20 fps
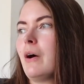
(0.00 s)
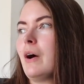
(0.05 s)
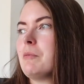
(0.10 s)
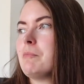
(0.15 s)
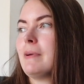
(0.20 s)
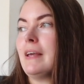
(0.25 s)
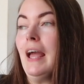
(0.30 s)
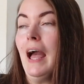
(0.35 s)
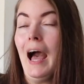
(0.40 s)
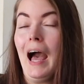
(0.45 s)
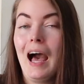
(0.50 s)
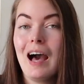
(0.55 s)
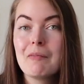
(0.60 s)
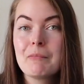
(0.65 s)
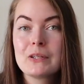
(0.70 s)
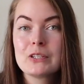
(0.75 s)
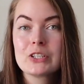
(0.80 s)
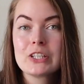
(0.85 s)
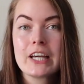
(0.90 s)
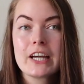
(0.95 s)
I'd be
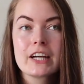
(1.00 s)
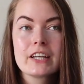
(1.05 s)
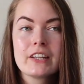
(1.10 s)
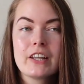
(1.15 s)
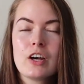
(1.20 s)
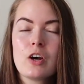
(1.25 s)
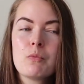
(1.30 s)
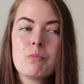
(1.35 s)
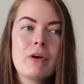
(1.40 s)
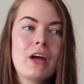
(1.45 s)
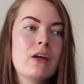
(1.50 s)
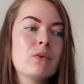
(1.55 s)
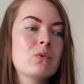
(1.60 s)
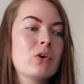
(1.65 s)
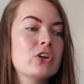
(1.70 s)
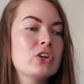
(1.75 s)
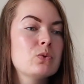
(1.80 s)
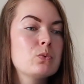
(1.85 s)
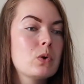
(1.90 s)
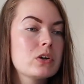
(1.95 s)
happy to hear them and
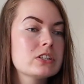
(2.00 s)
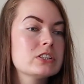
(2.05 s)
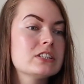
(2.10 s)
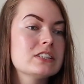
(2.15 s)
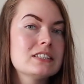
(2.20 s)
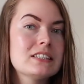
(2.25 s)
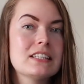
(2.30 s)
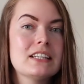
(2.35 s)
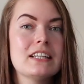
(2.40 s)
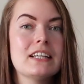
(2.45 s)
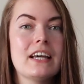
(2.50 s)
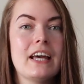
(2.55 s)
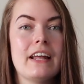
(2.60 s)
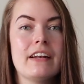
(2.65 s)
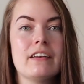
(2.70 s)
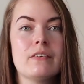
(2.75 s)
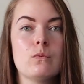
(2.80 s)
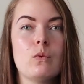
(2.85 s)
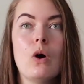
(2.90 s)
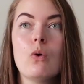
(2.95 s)
what you want to see
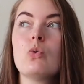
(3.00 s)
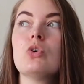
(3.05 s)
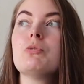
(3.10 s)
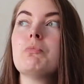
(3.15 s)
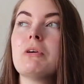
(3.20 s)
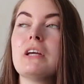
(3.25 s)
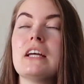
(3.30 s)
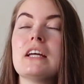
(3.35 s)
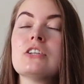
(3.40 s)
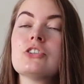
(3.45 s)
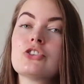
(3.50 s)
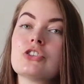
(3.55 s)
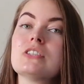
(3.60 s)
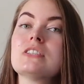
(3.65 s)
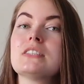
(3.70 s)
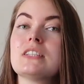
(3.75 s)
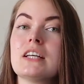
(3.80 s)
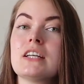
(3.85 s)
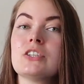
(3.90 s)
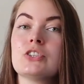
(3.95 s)
and what would be
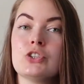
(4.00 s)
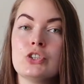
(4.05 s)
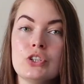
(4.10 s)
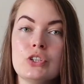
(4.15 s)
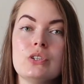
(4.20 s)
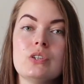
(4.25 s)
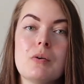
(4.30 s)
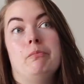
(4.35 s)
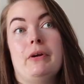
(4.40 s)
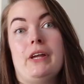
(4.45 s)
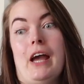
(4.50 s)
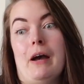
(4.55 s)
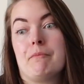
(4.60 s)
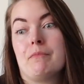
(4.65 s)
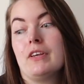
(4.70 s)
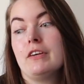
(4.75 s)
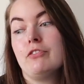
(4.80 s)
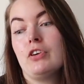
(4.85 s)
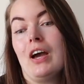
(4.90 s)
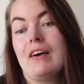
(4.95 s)
interesting to you. But yeah,
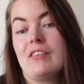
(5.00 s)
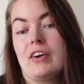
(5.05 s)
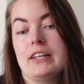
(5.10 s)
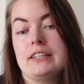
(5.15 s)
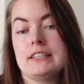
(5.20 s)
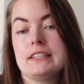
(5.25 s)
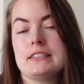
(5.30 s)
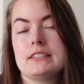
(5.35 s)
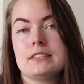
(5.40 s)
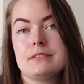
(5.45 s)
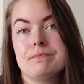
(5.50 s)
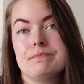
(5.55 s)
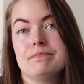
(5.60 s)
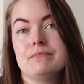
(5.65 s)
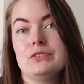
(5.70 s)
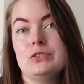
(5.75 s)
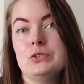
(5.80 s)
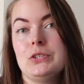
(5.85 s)
if you have ideas, do